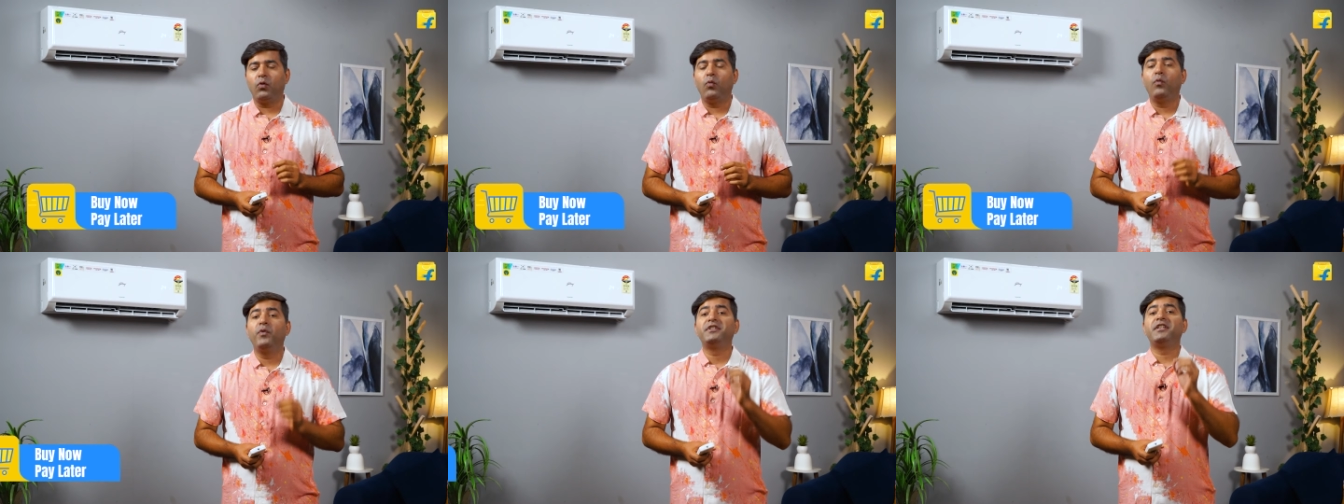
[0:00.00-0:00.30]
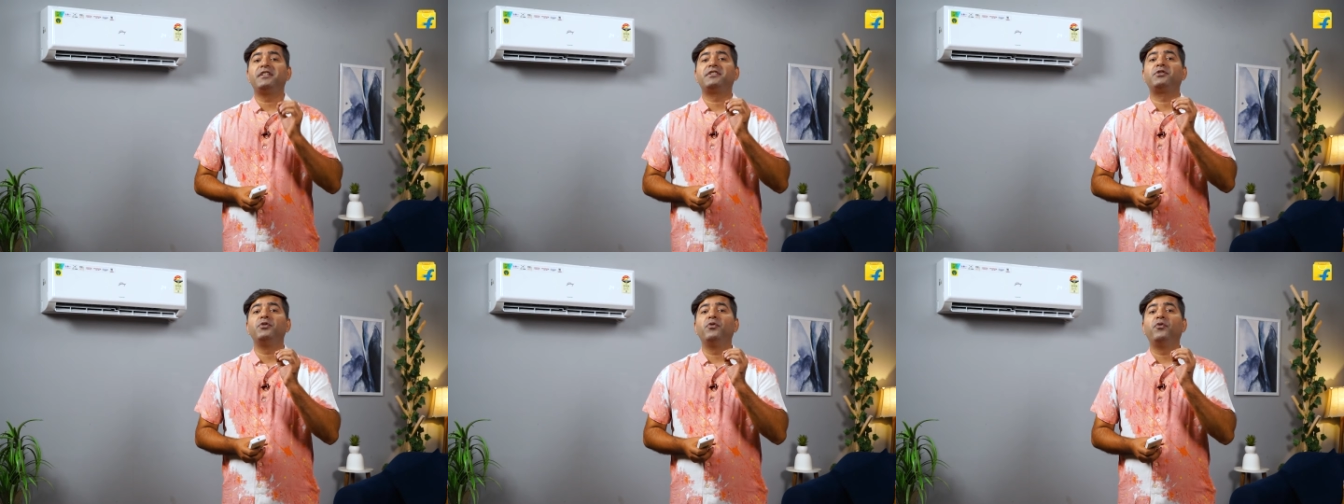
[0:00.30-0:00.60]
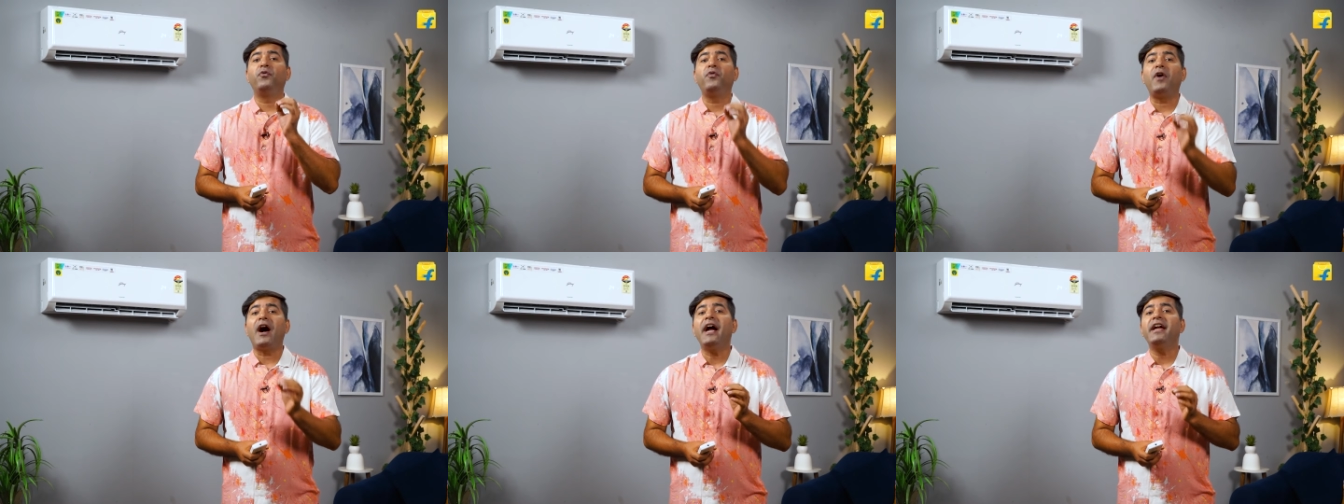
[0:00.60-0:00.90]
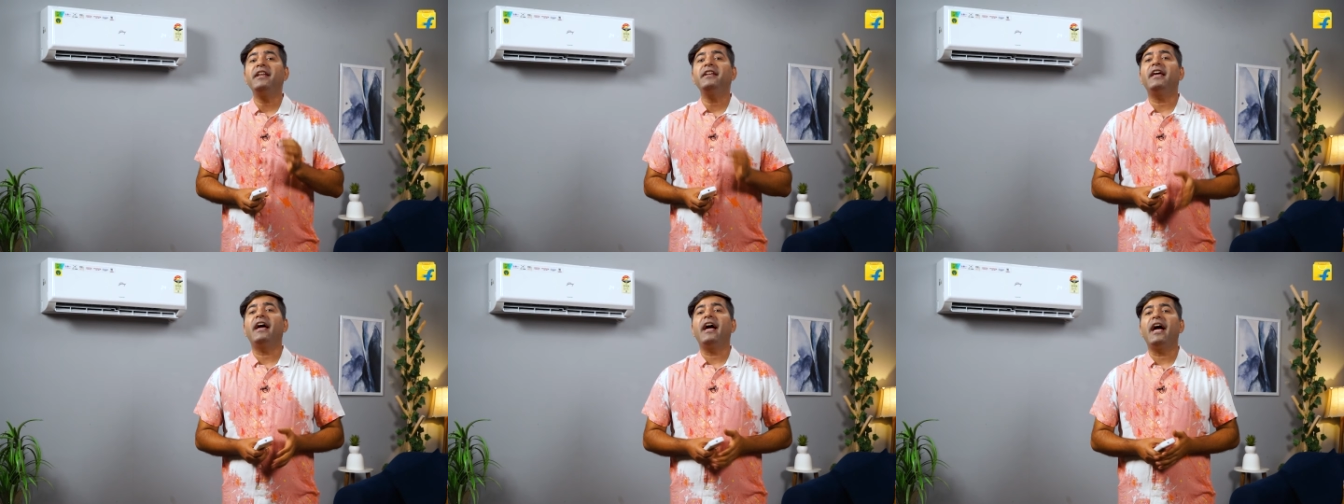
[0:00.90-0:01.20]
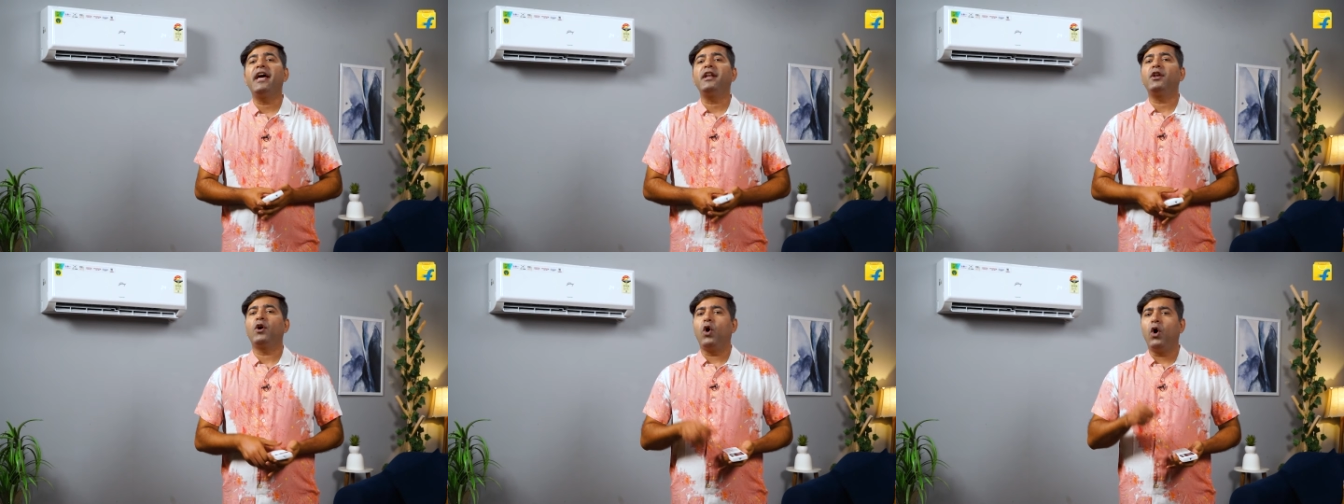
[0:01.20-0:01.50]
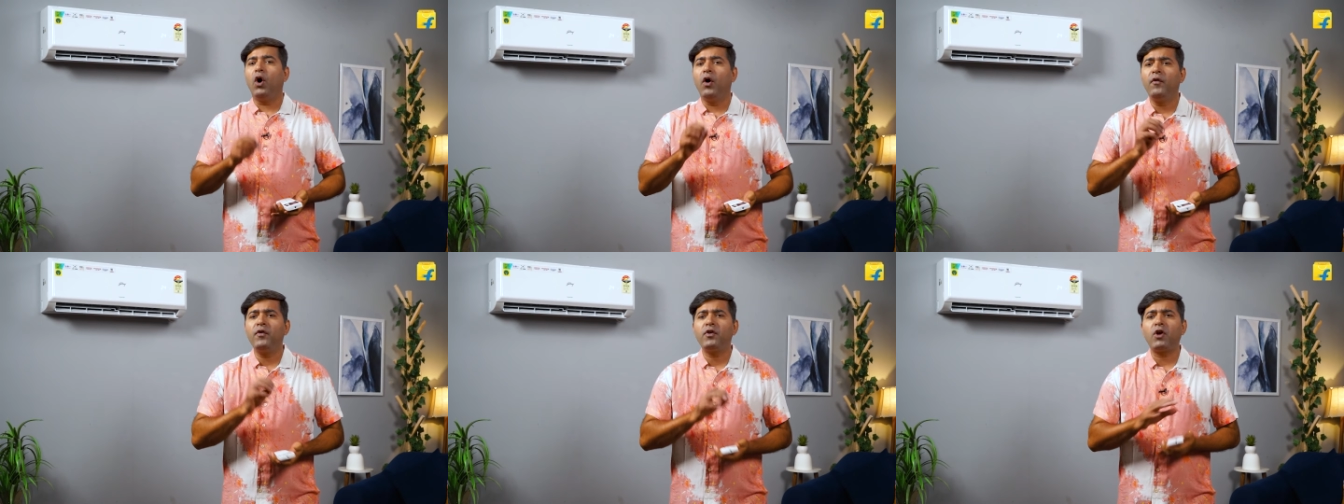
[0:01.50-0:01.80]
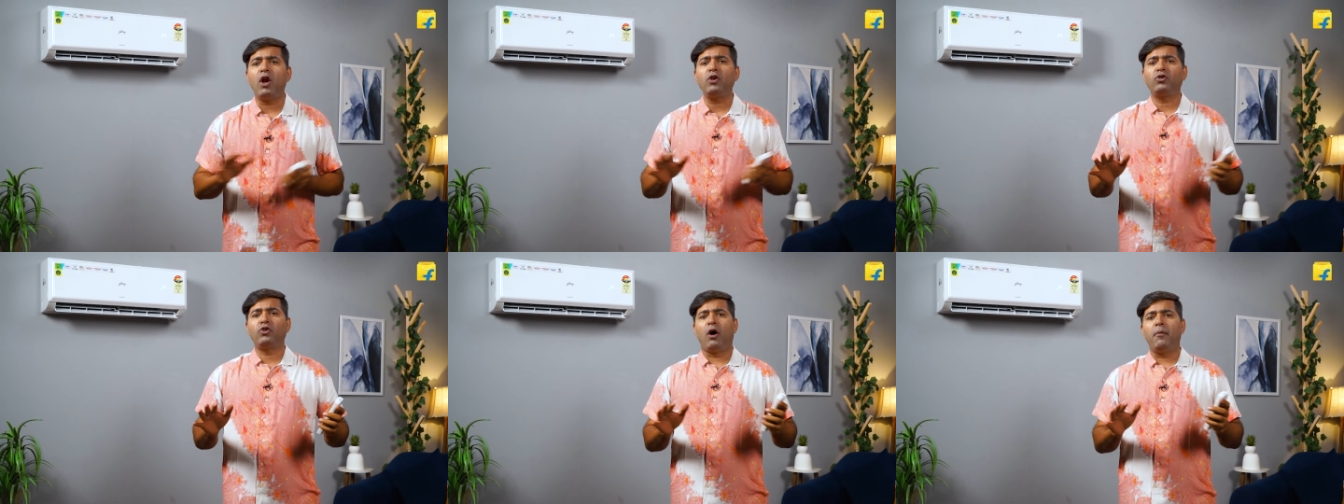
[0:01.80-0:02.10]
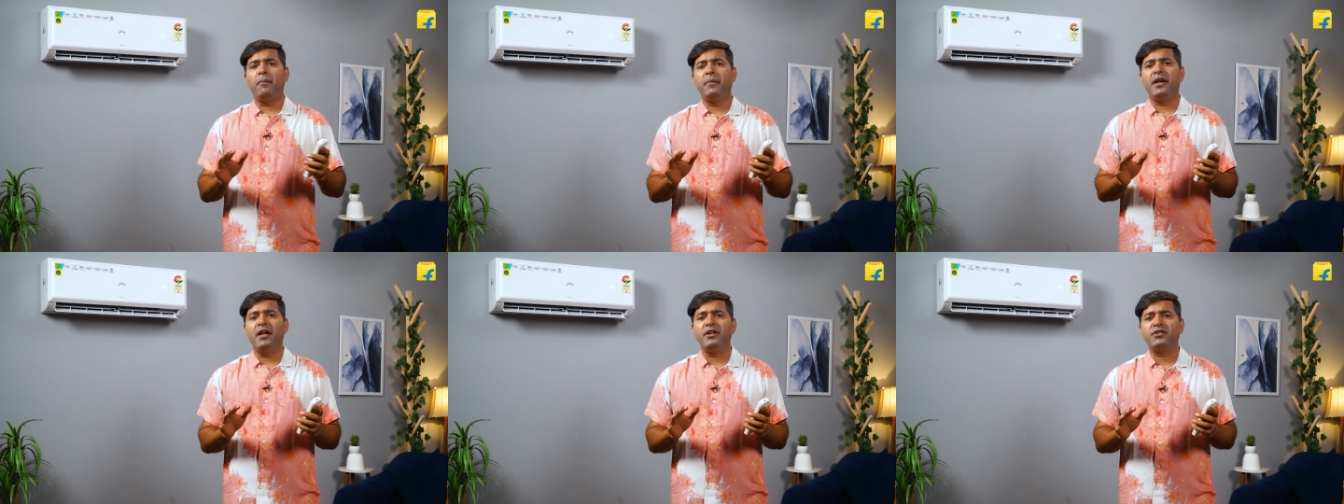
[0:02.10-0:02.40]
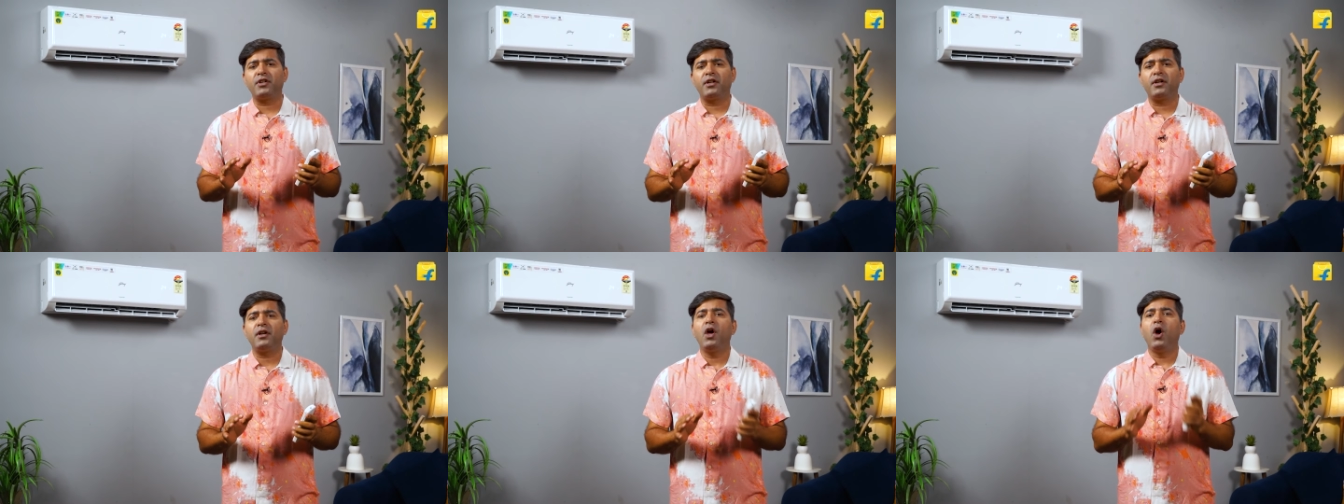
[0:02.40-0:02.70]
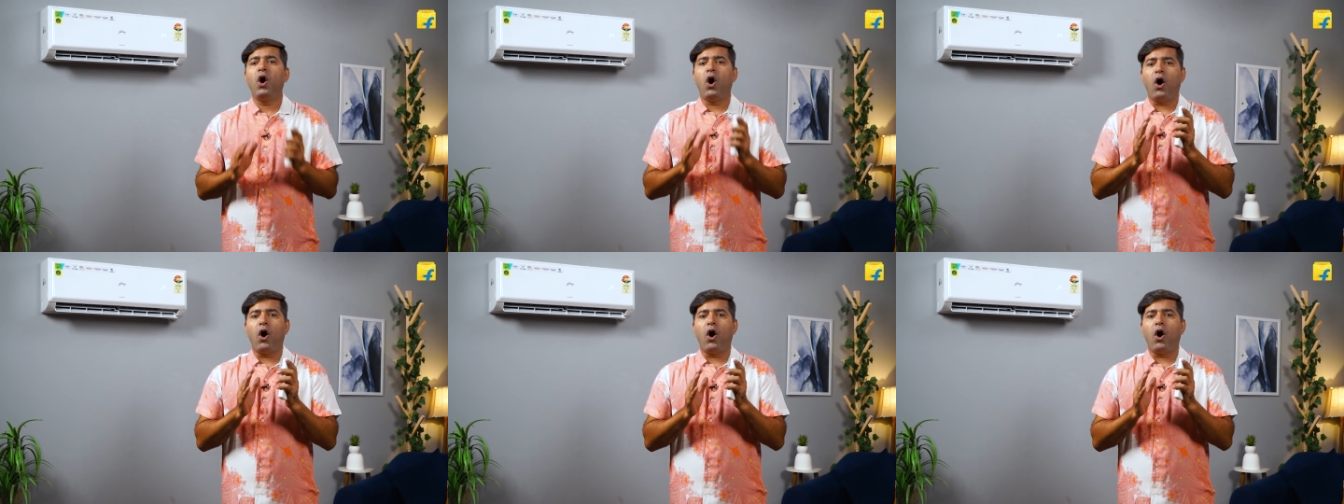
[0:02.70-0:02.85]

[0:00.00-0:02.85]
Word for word: which is to find an overall combination